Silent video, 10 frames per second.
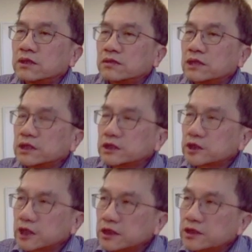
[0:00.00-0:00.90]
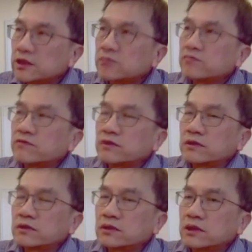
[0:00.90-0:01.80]
United States, some
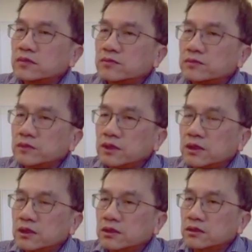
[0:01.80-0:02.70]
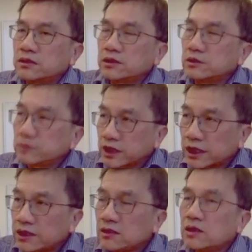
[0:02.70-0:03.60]
from the UK,
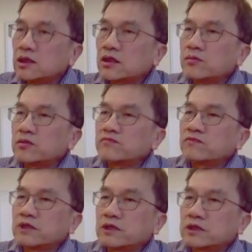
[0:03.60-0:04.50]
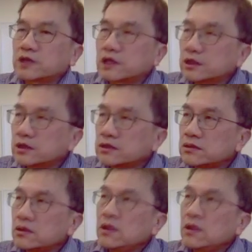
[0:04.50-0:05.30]
a couple from China,